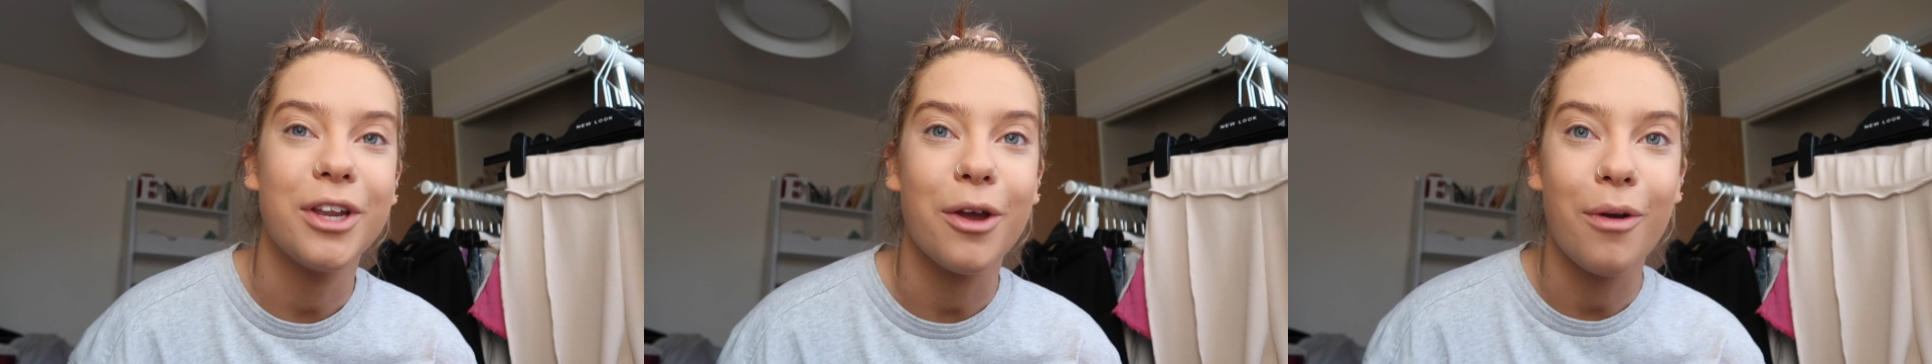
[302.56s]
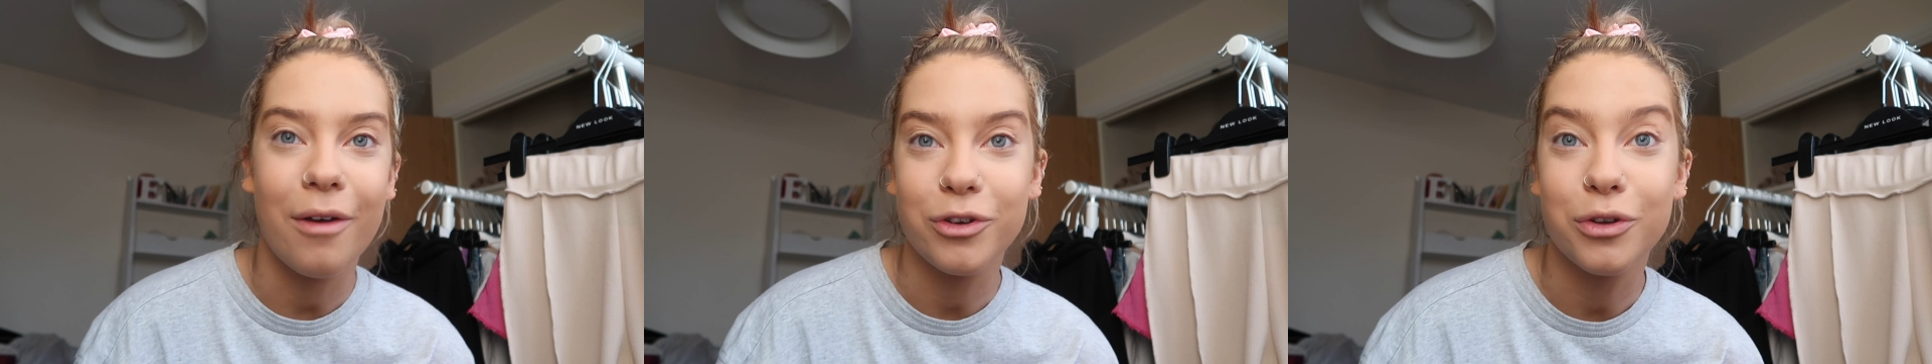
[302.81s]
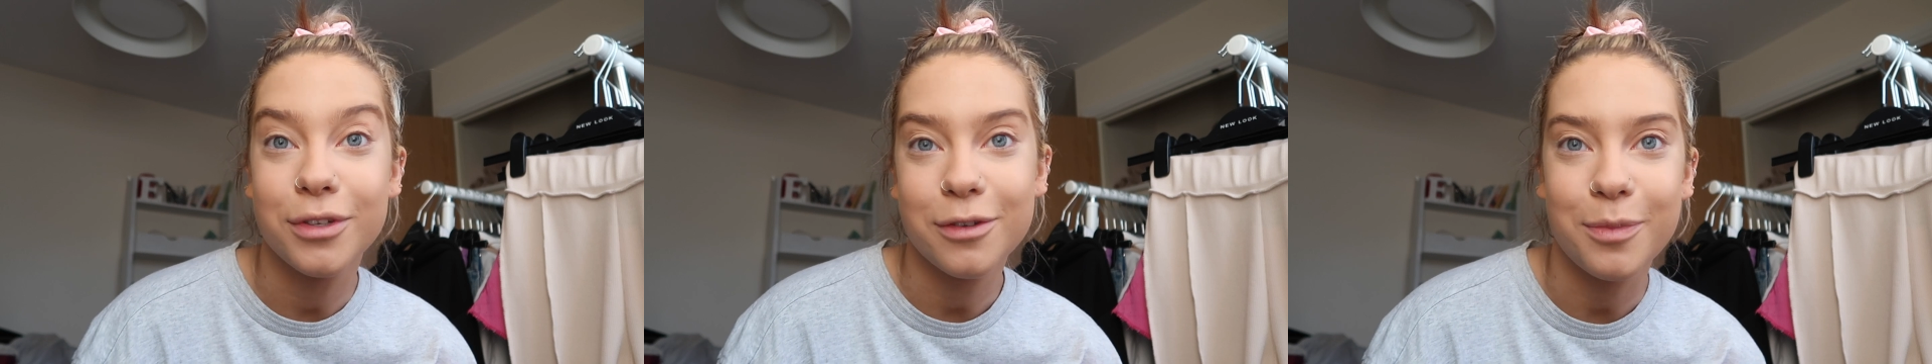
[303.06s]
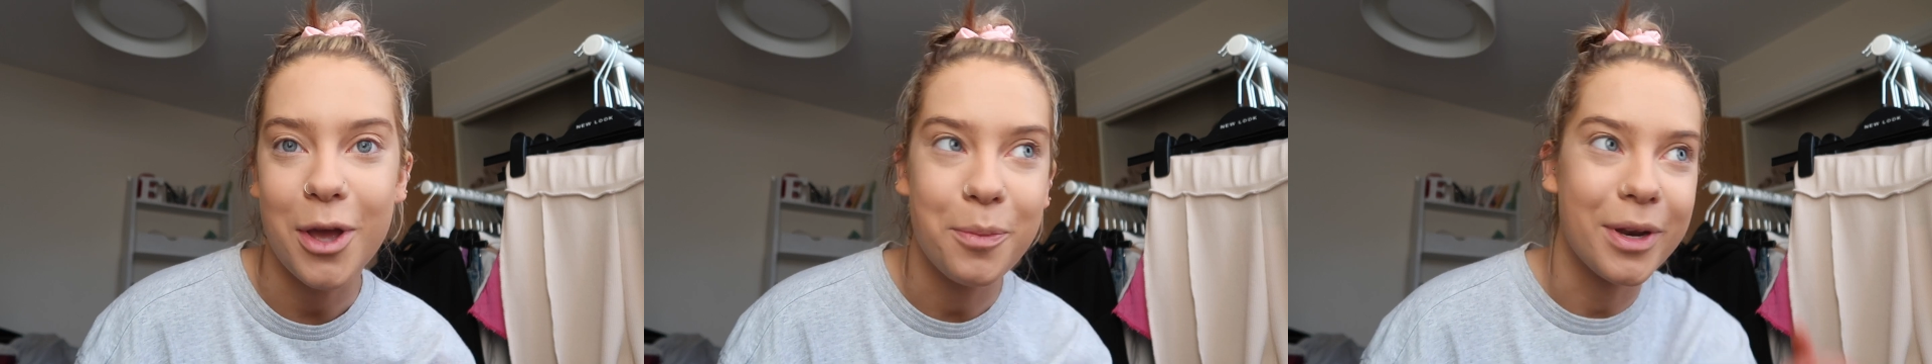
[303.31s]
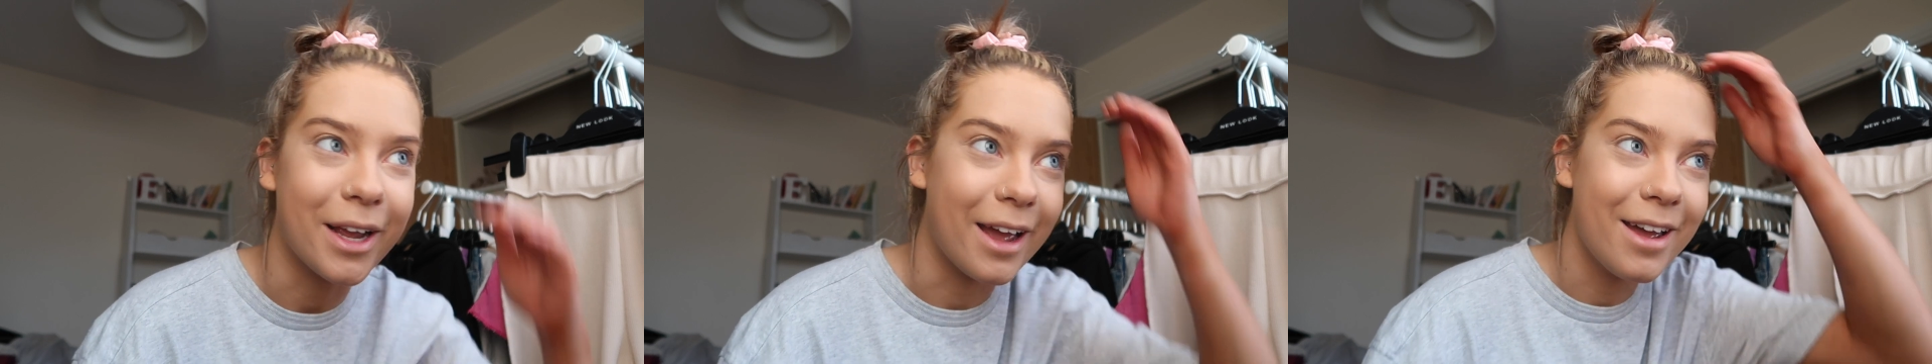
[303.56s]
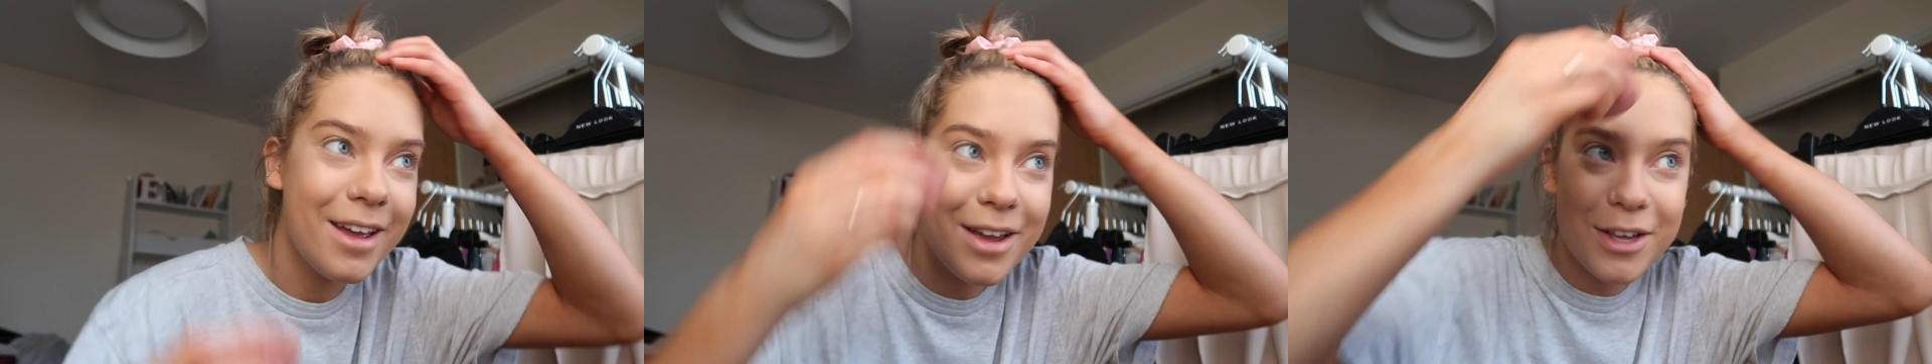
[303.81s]
video evidence of me opening
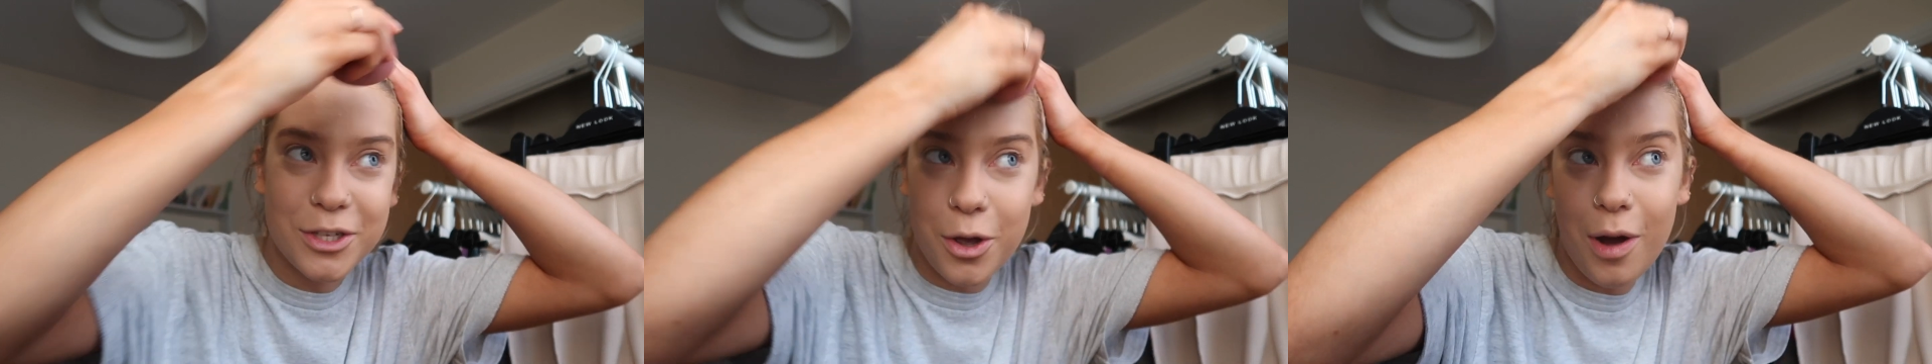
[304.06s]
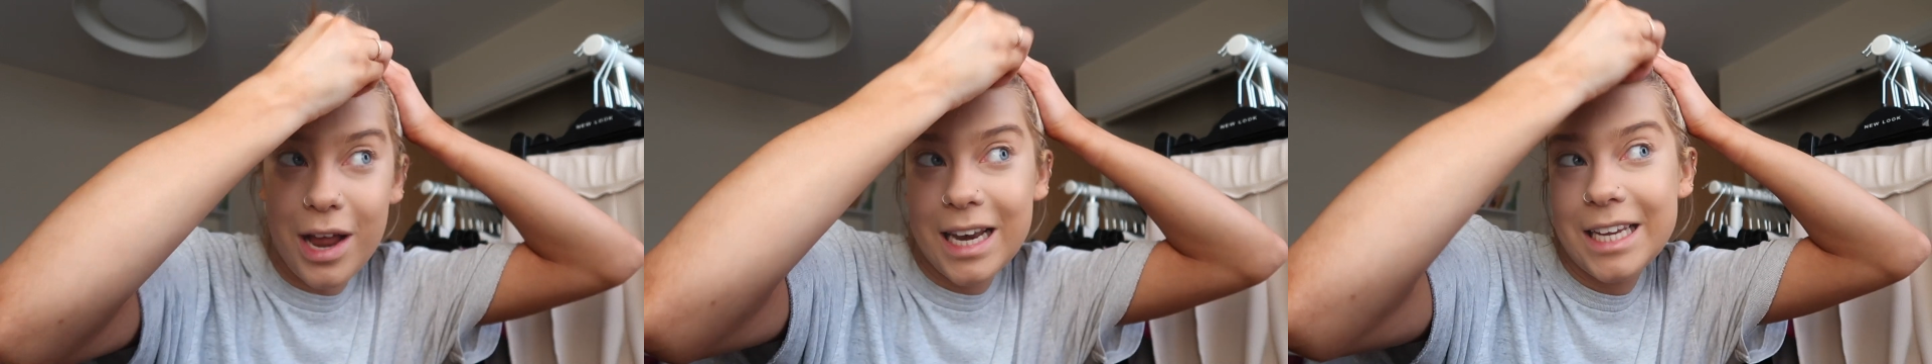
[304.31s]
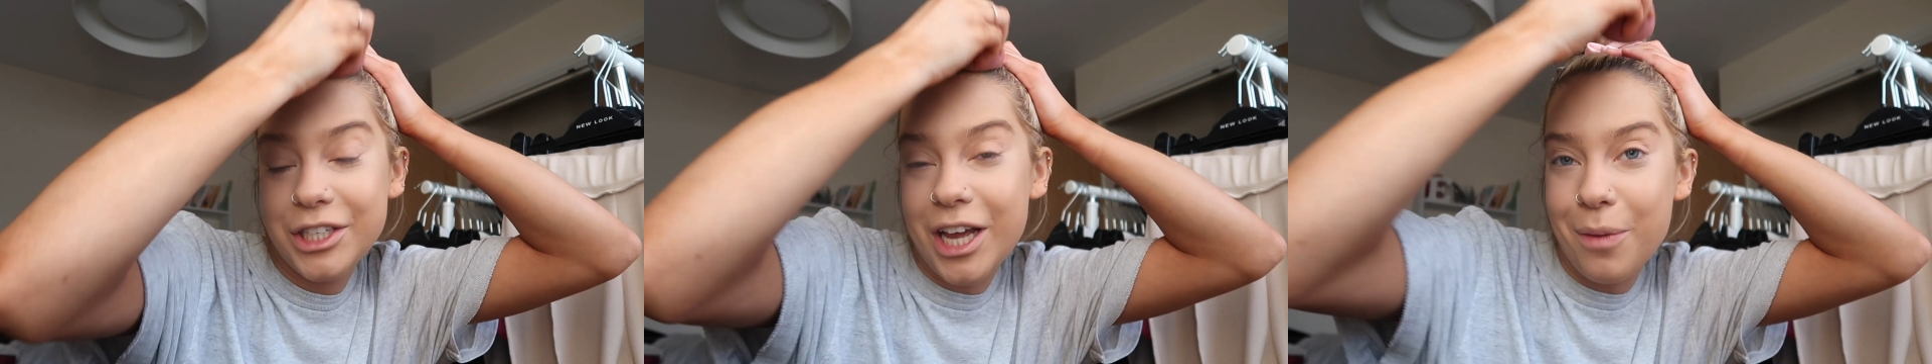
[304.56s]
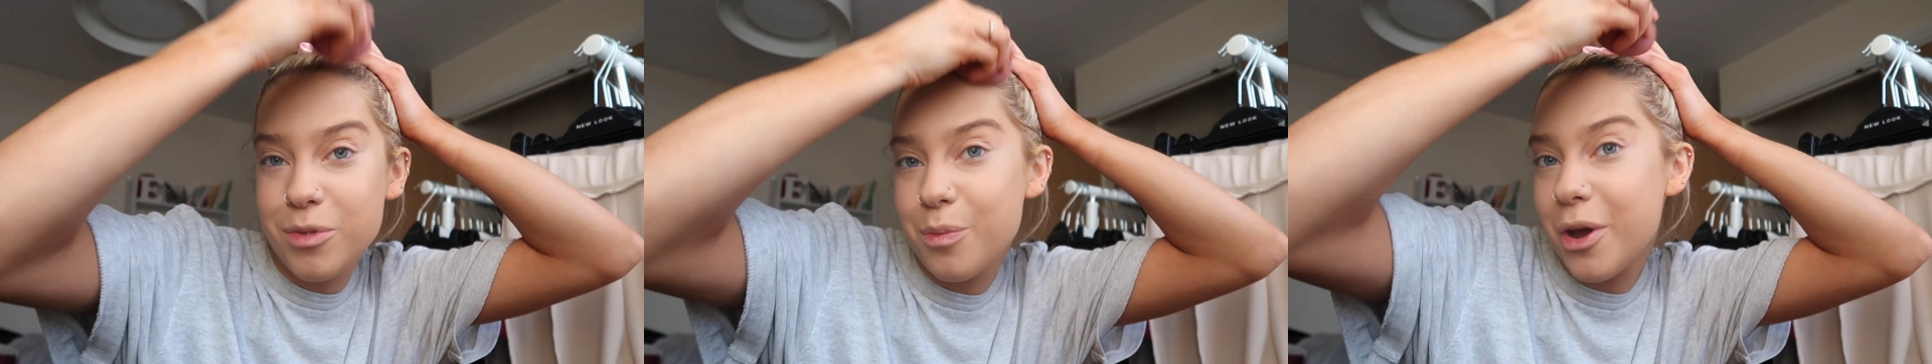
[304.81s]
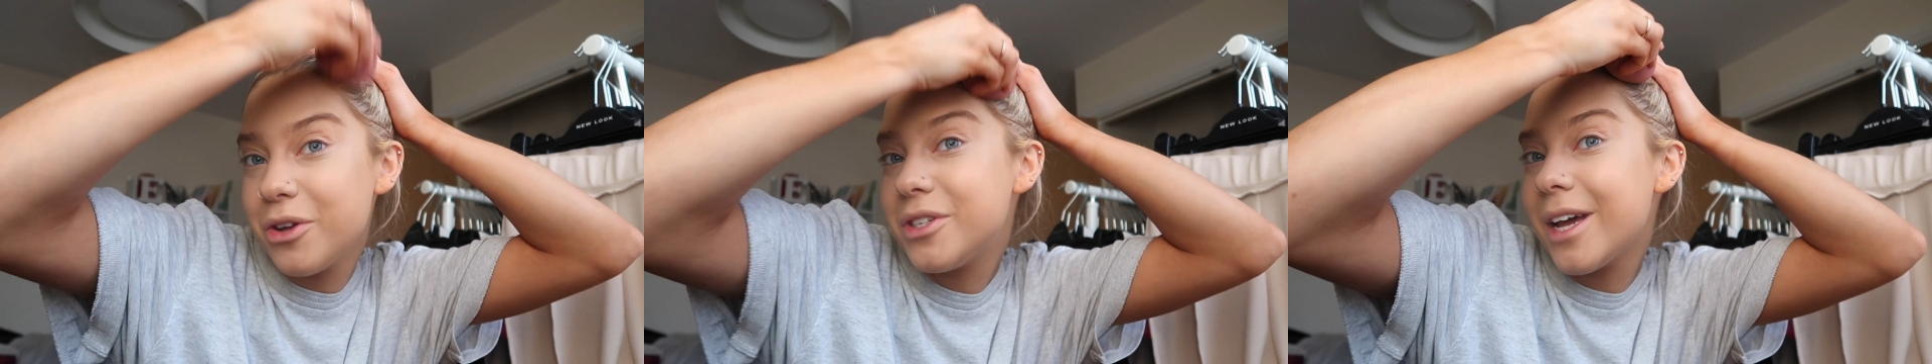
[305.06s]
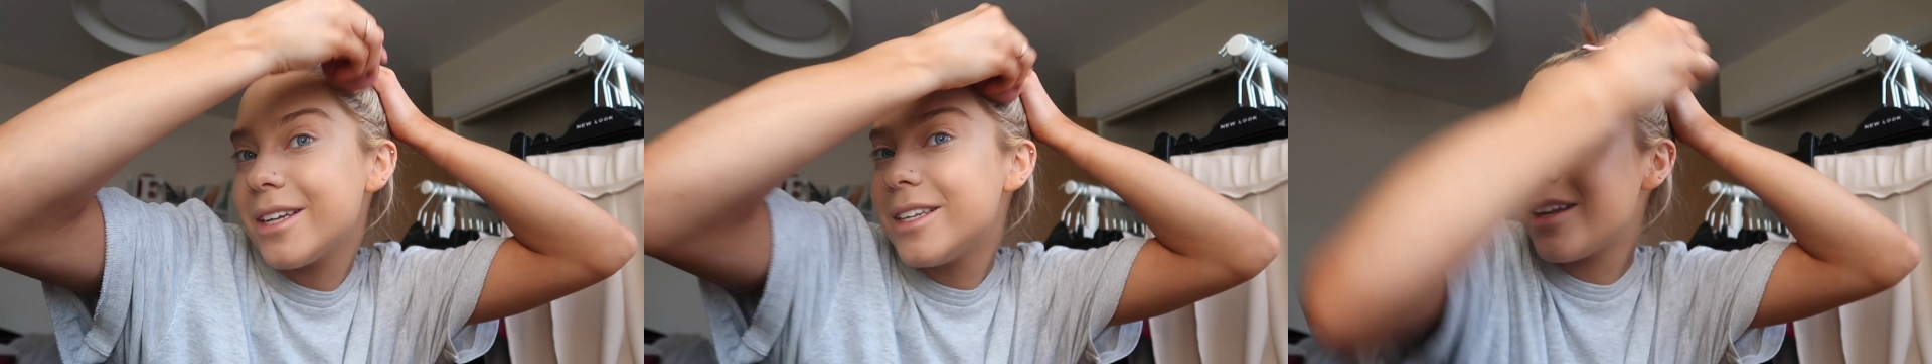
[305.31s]
it. So I literally came in the post
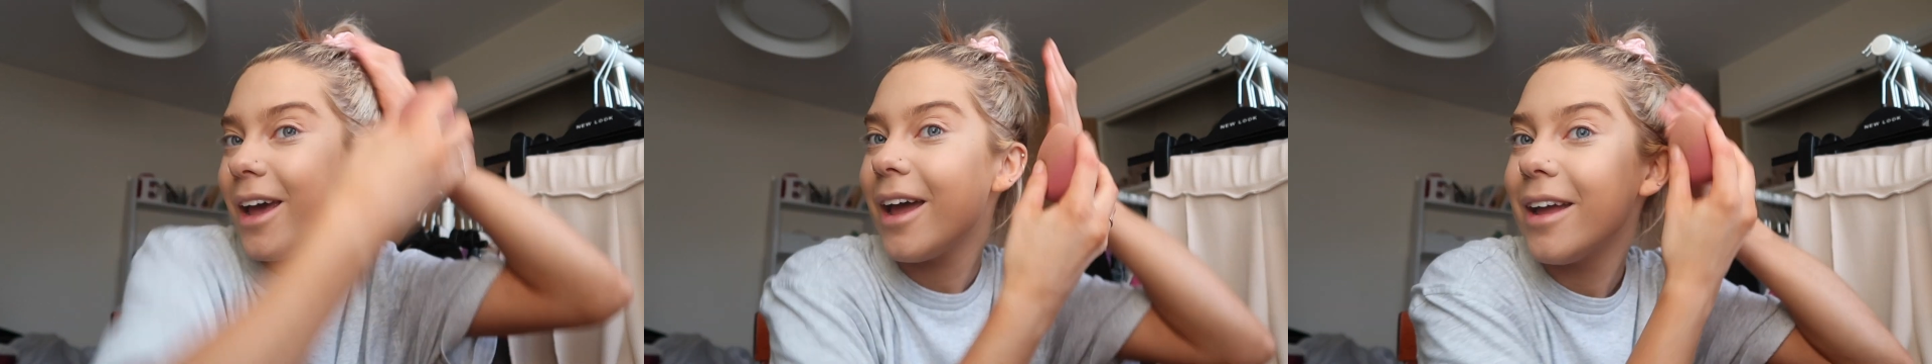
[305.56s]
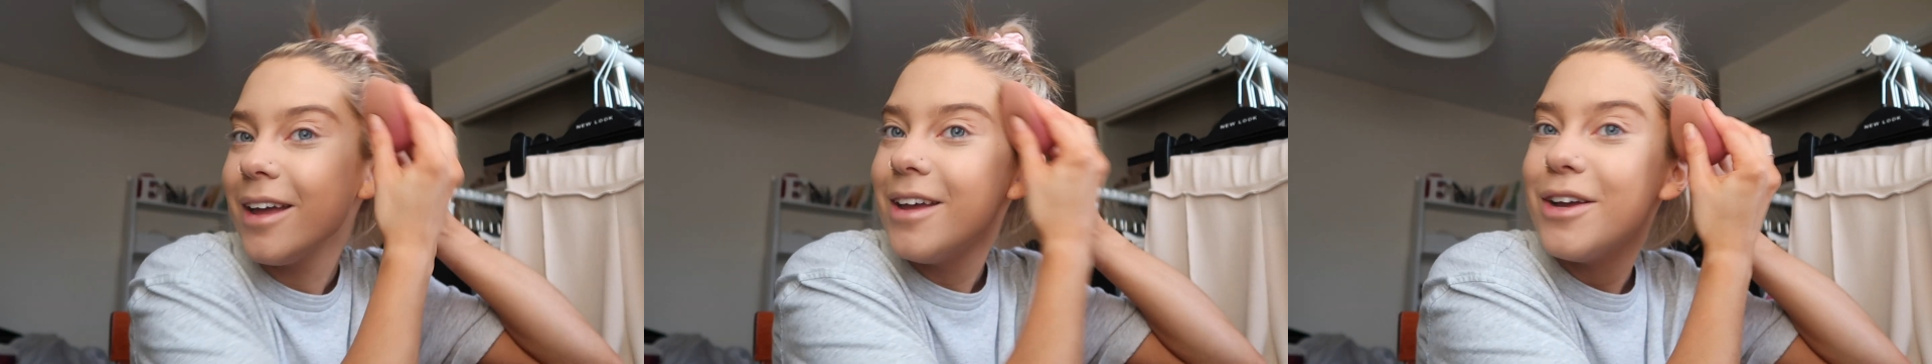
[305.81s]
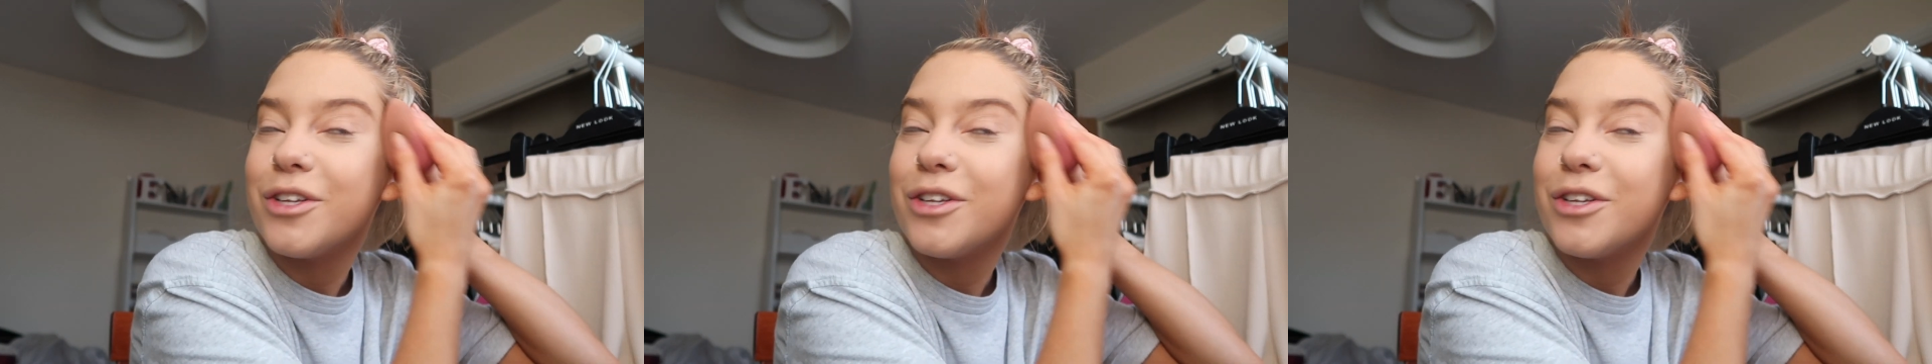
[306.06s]
yesterday,